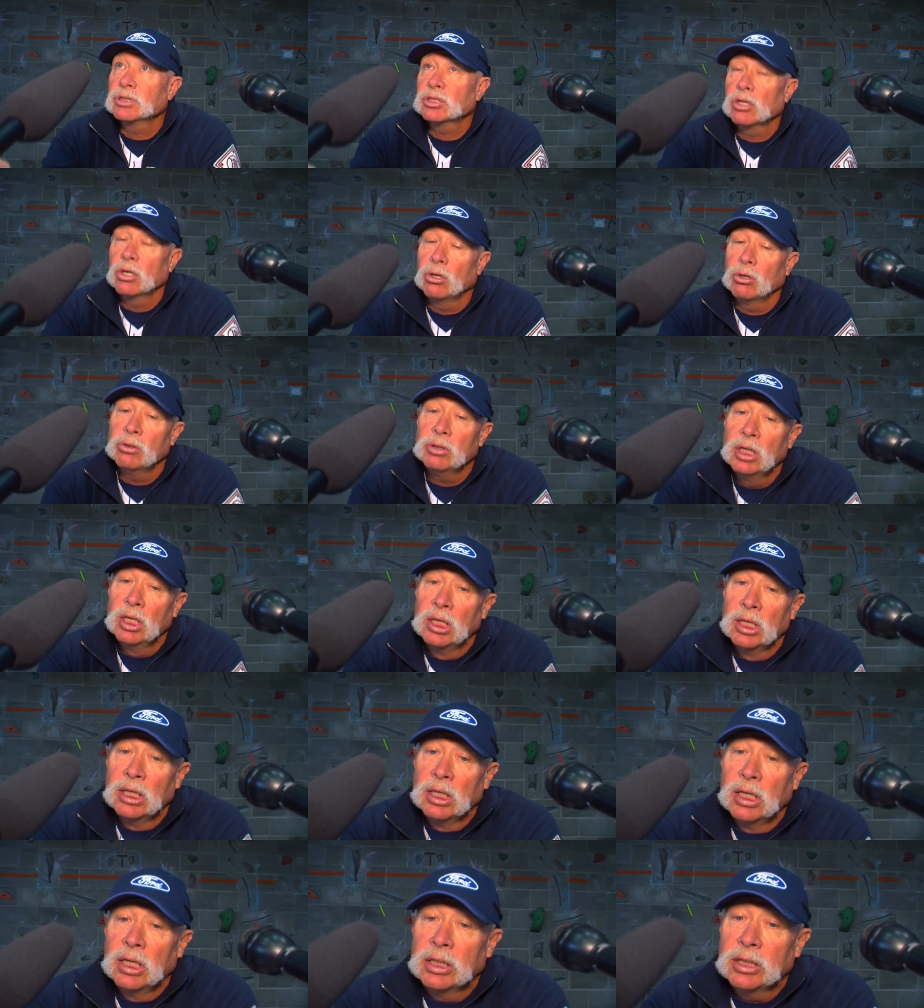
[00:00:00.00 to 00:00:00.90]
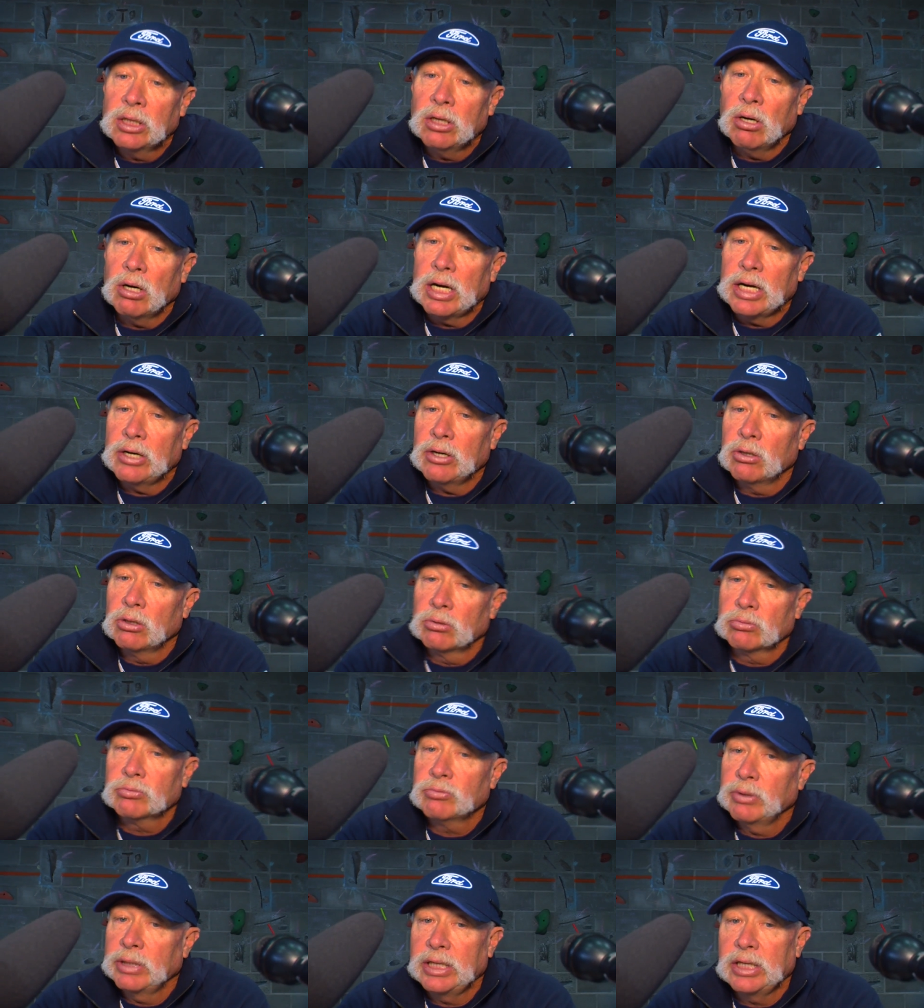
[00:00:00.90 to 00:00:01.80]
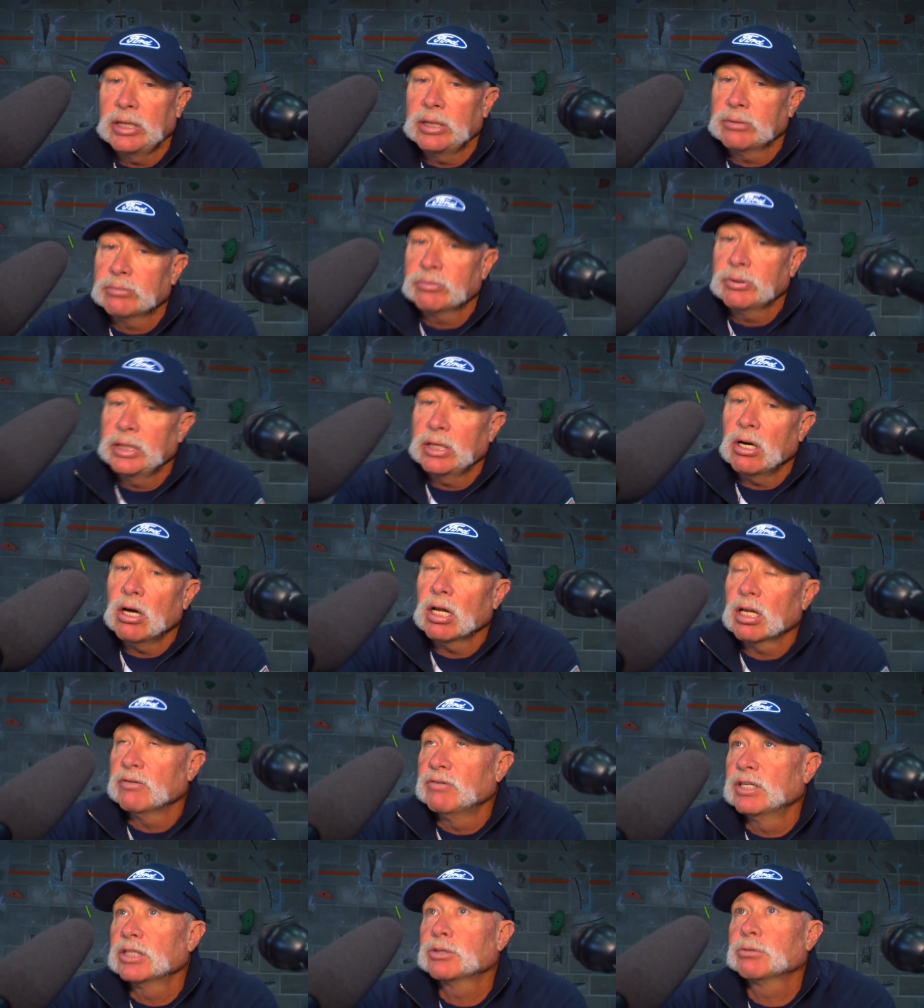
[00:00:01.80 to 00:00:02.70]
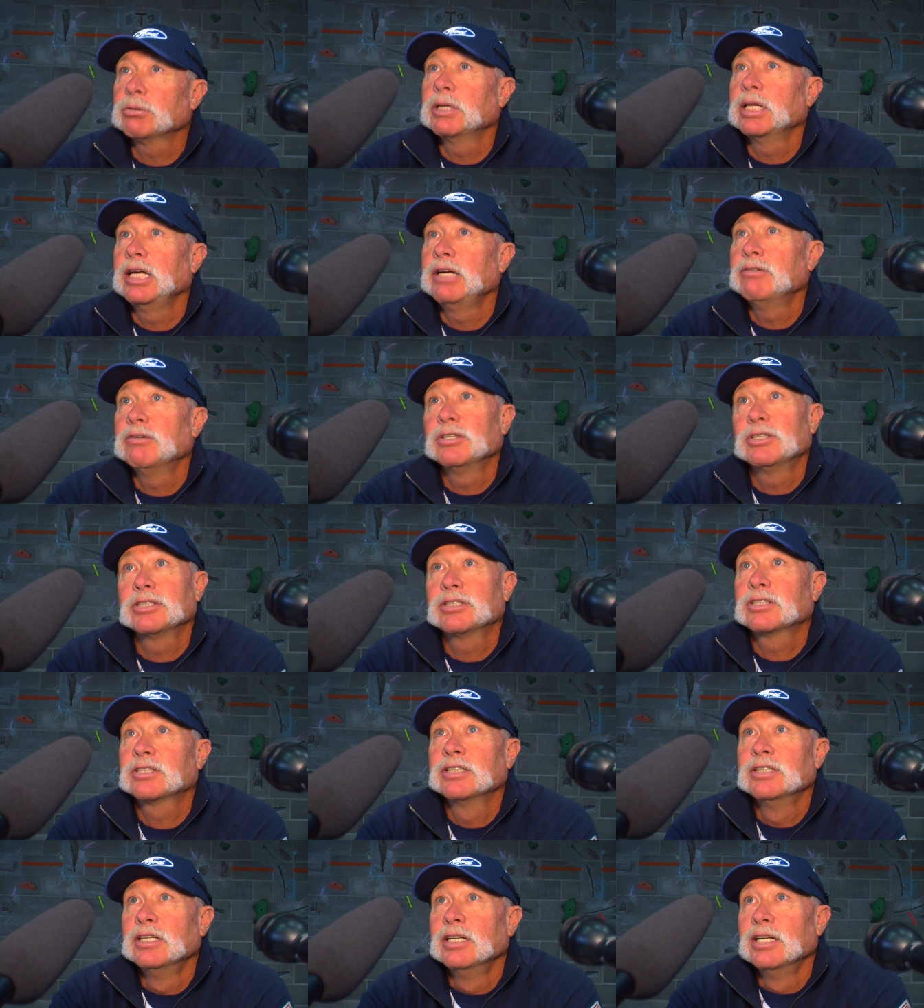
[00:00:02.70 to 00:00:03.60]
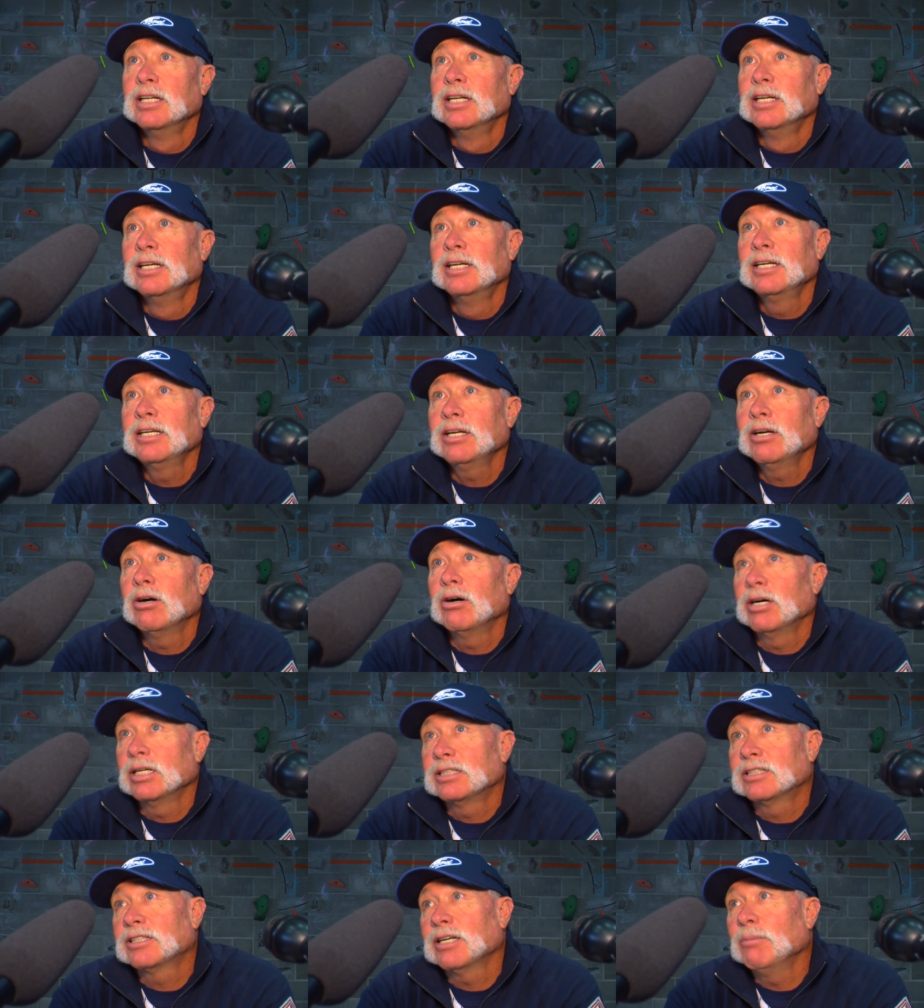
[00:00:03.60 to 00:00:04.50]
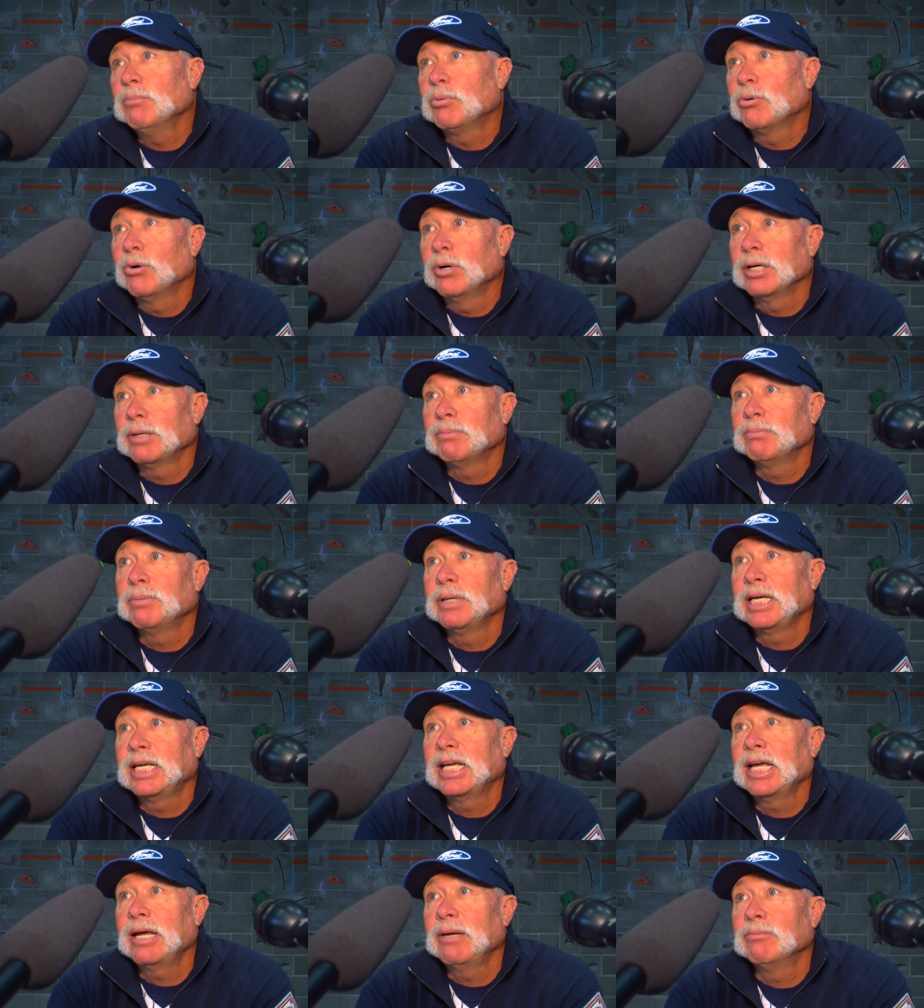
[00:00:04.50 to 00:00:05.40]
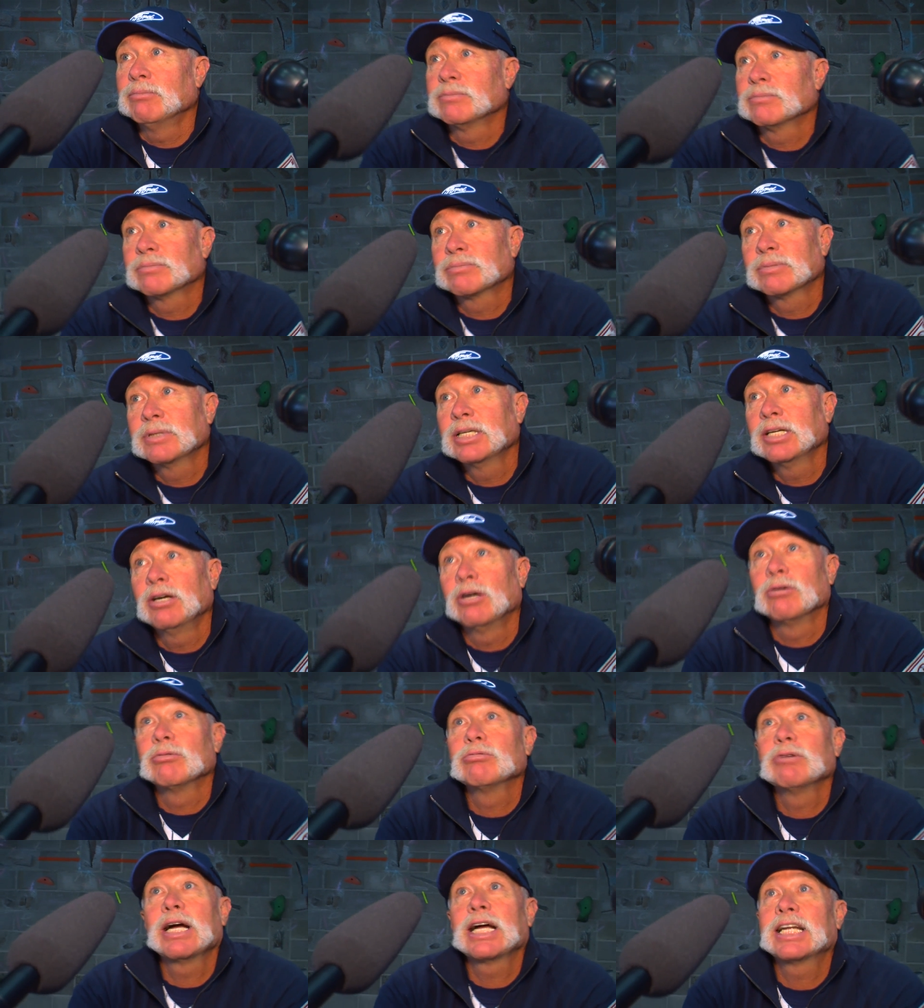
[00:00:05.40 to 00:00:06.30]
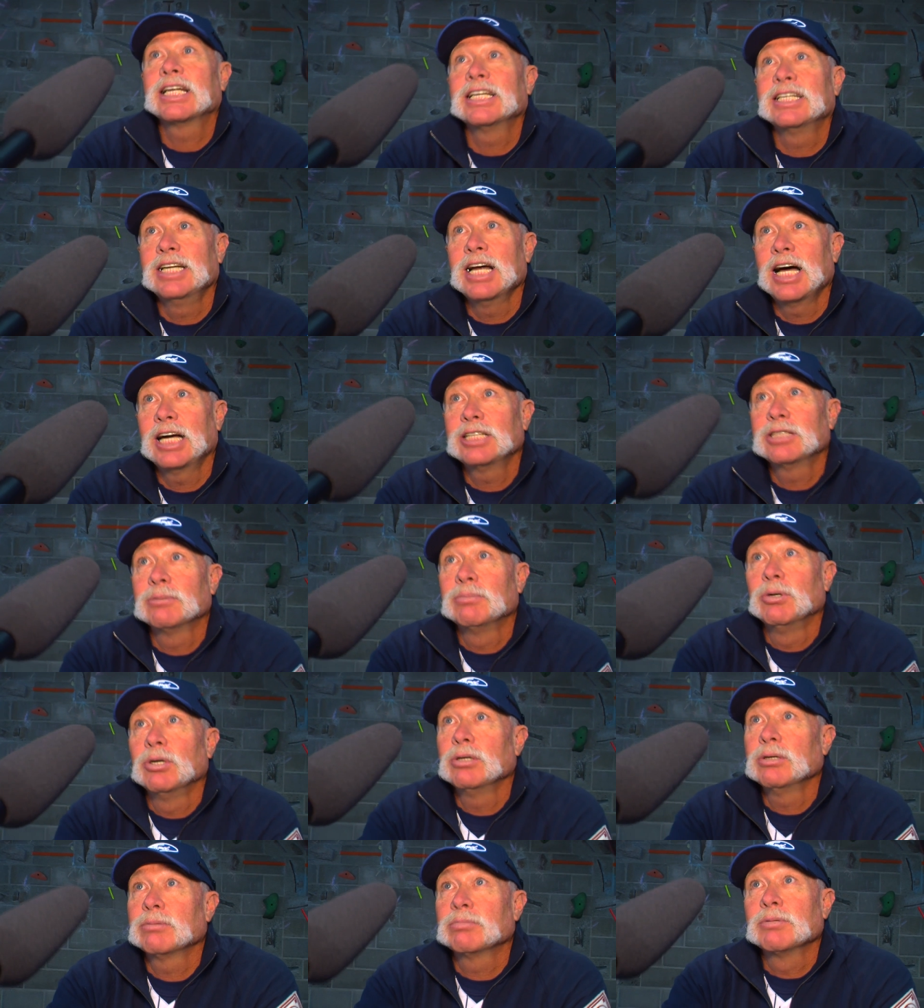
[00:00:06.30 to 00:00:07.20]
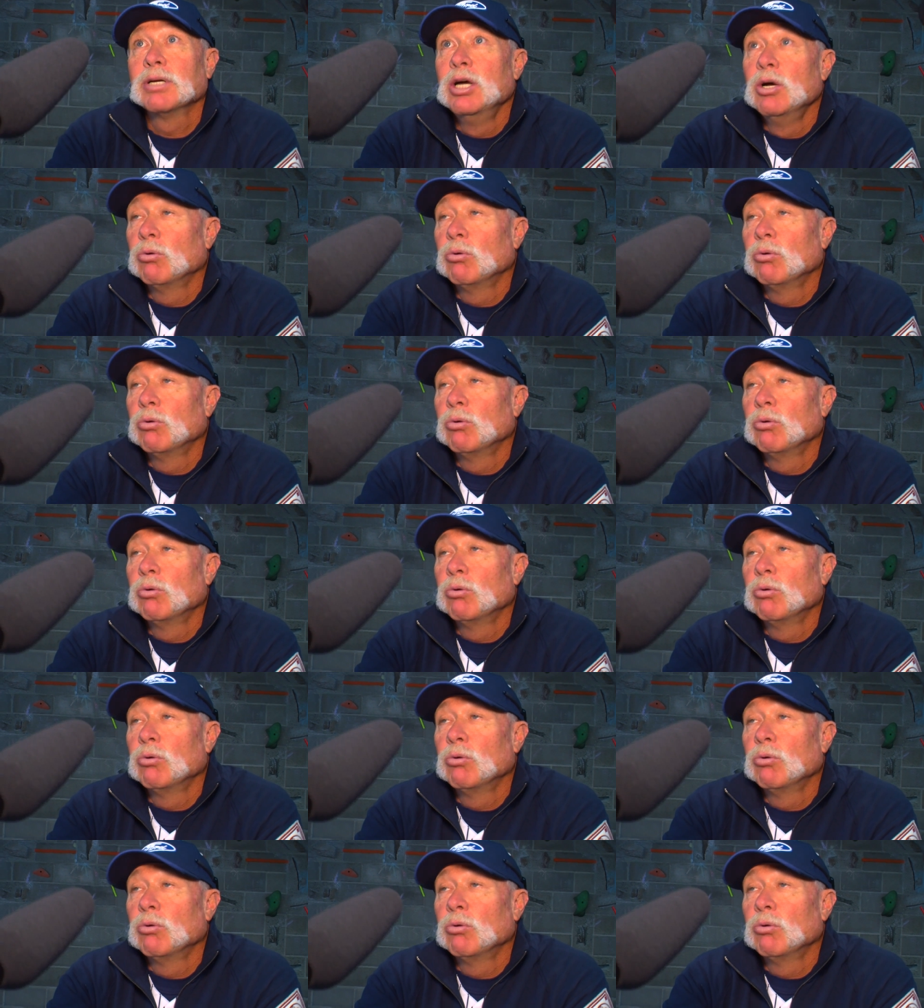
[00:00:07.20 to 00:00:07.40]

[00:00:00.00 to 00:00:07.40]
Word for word: So, you know, I uh, we we all of us relievers, you know, at some point became, you know, recognizable.